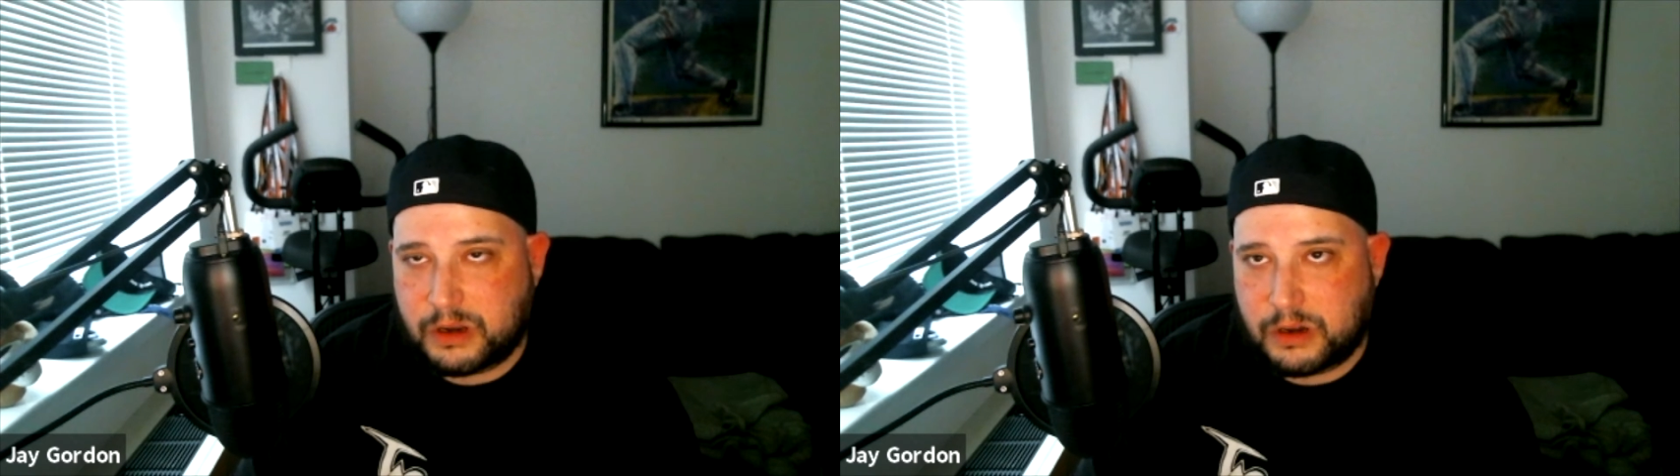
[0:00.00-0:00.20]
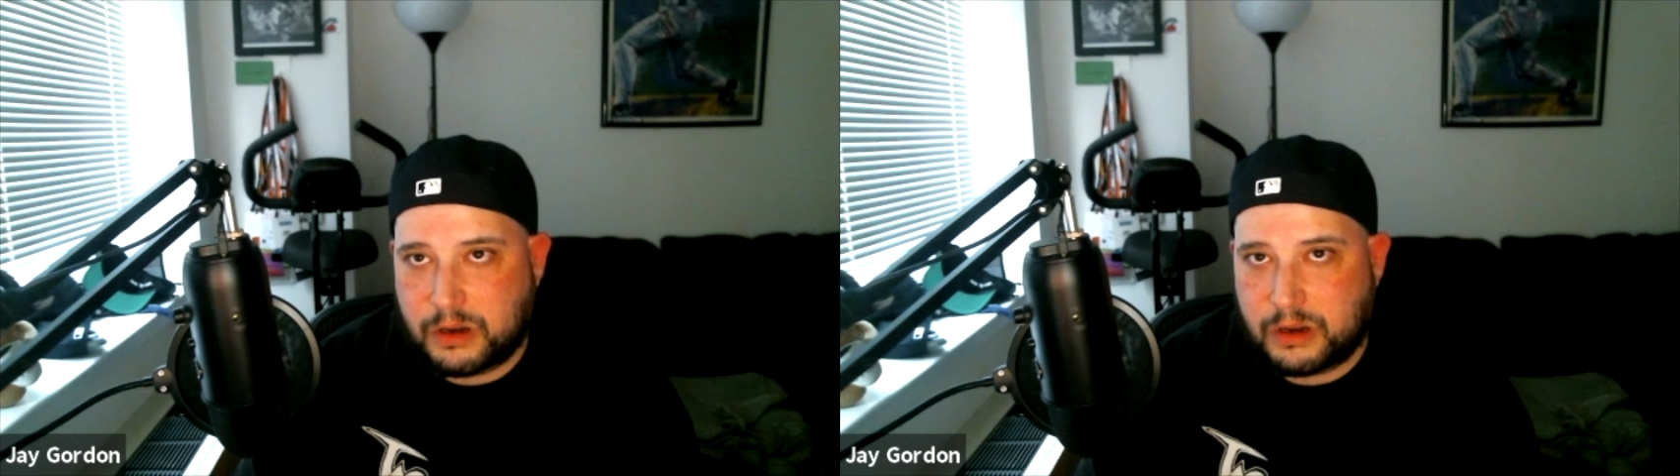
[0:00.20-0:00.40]

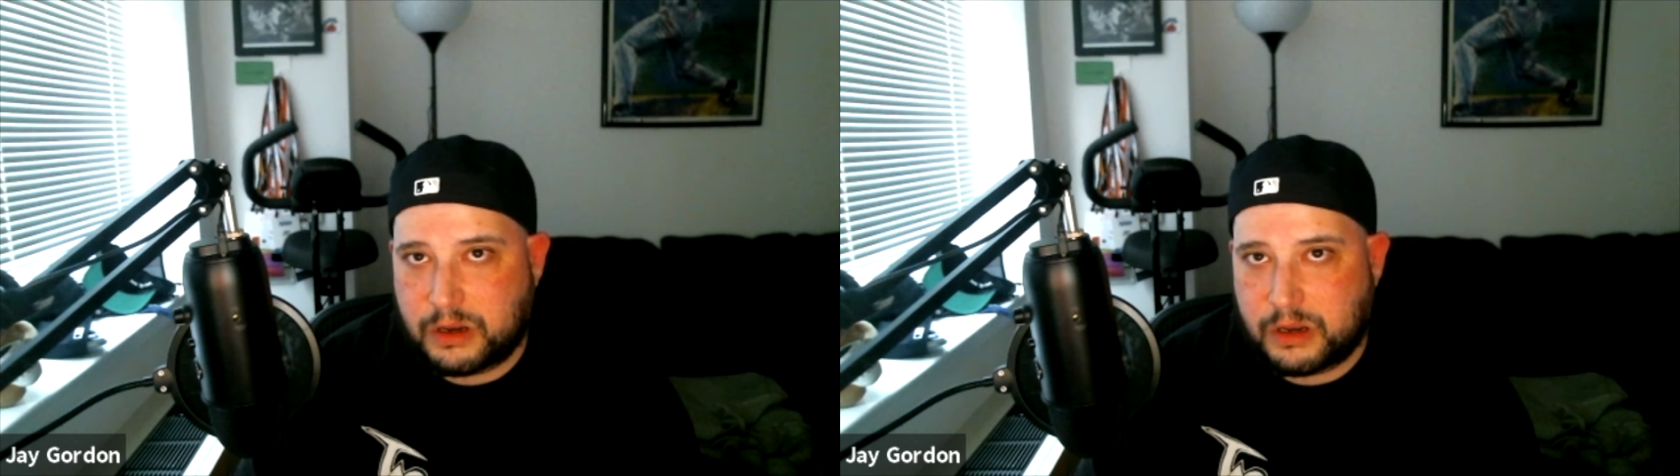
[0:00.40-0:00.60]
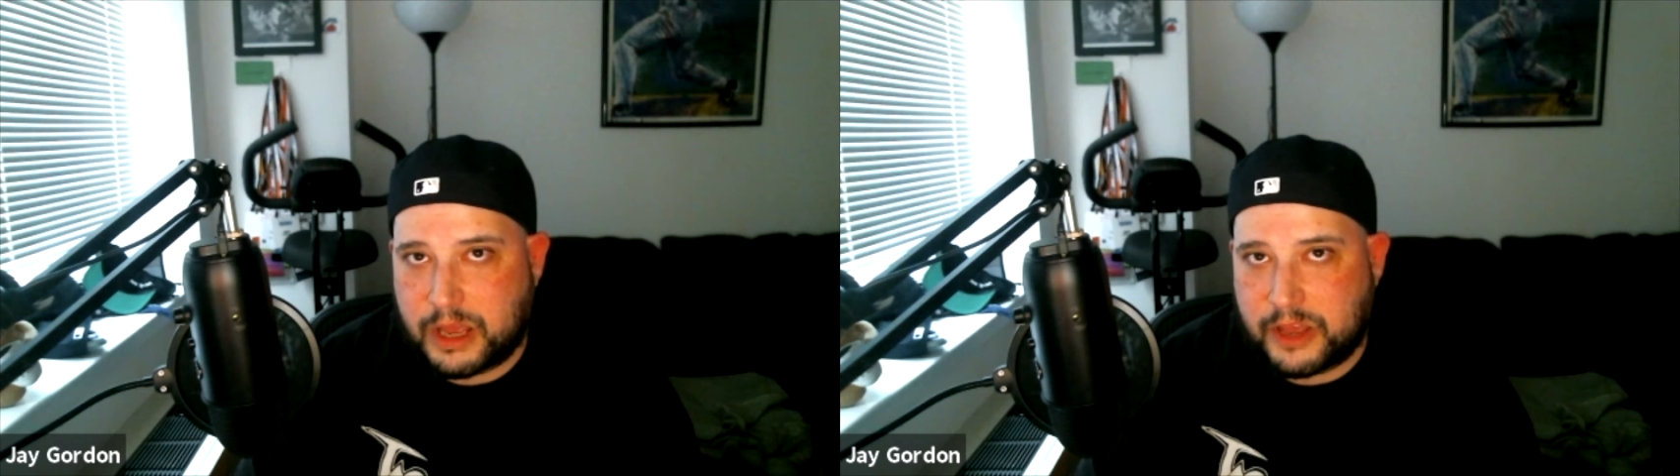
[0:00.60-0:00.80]
has
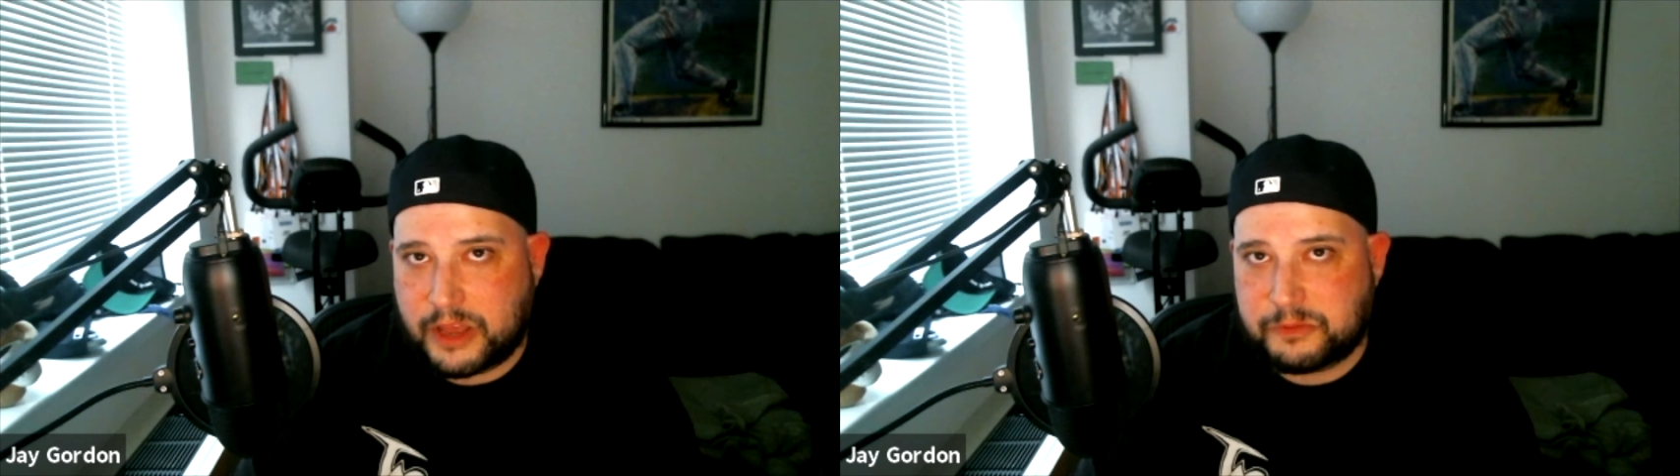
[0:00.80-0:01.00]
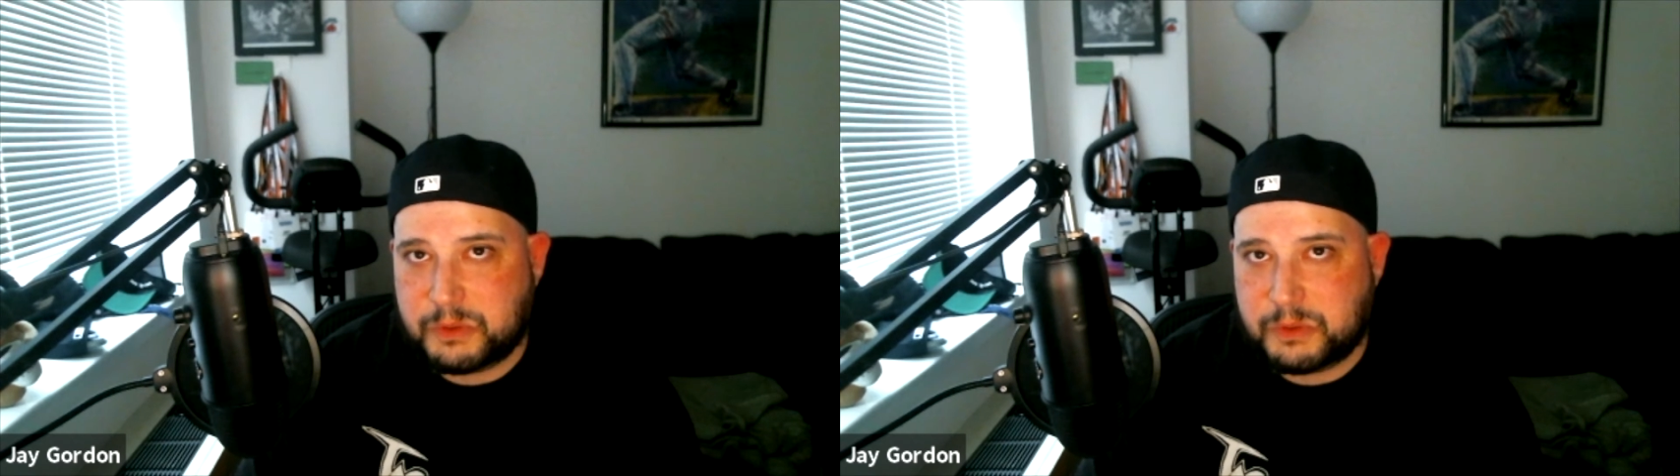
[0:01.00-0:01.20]
been
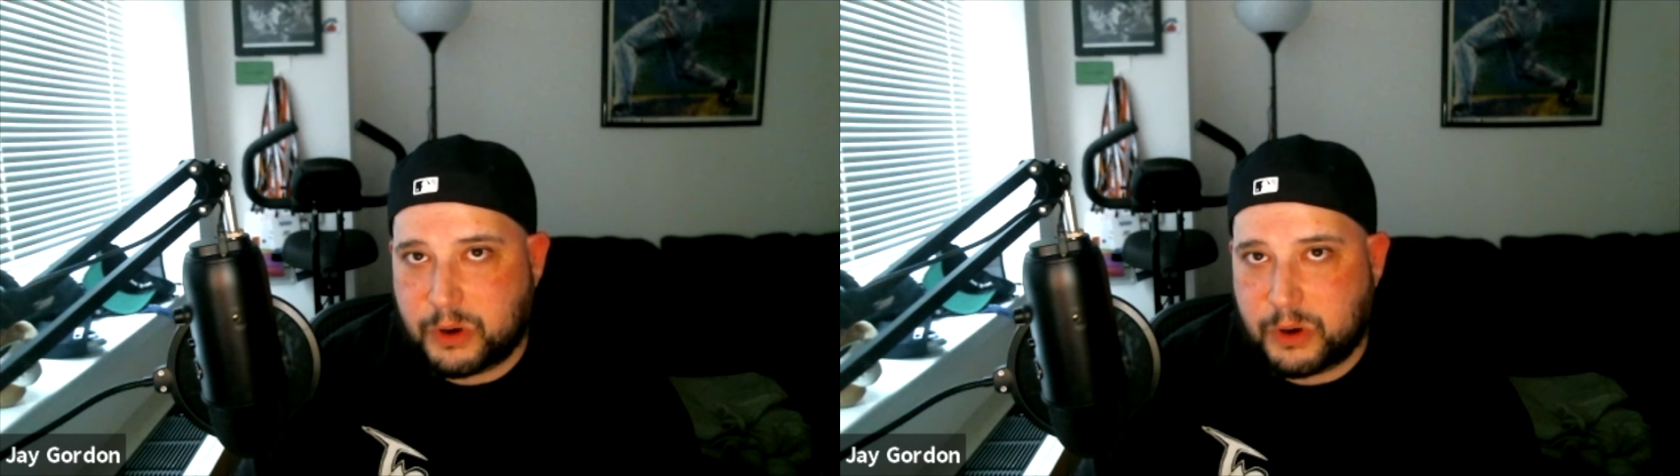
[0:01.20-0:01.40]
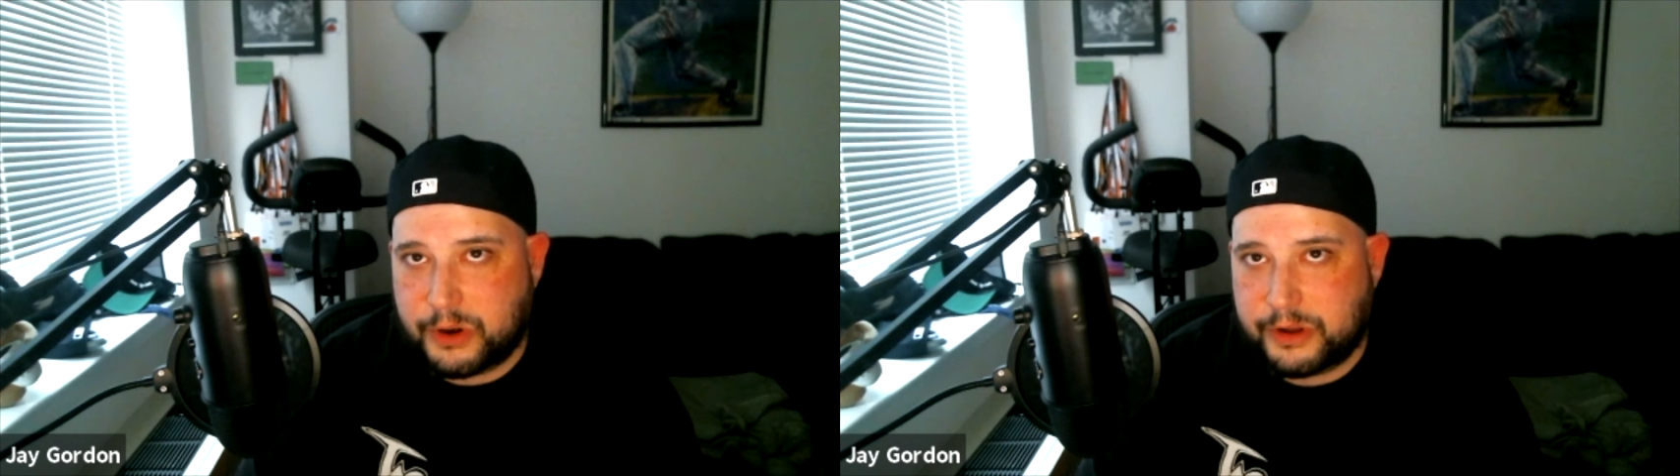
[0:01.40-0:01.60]
part
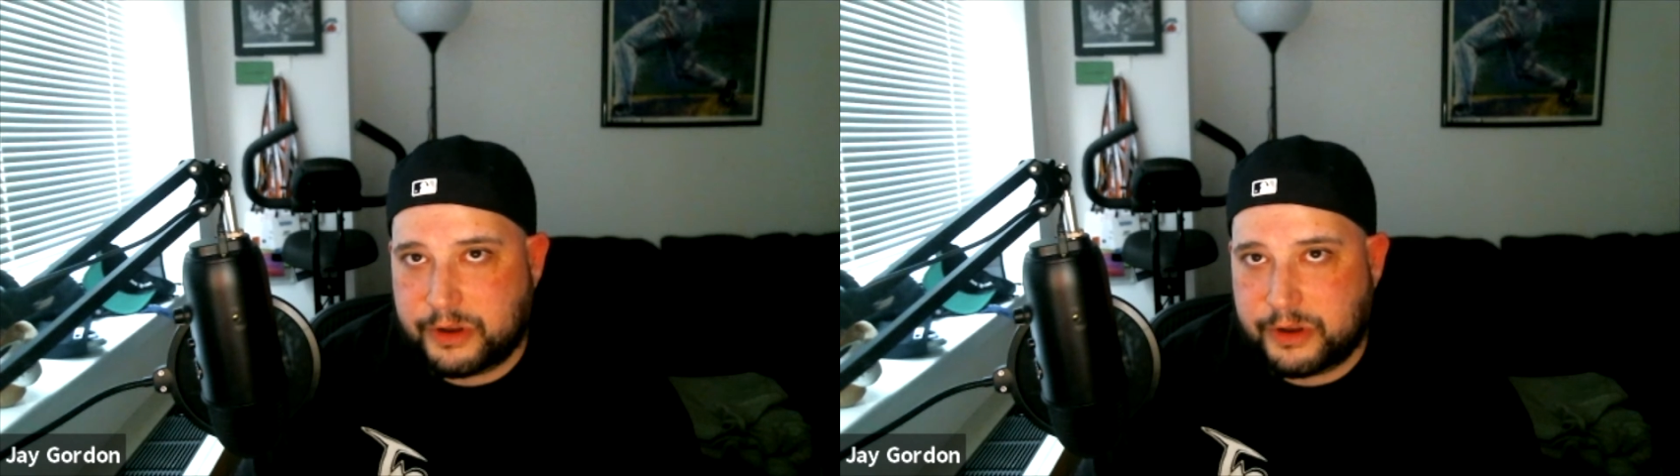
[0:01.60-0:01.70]
of the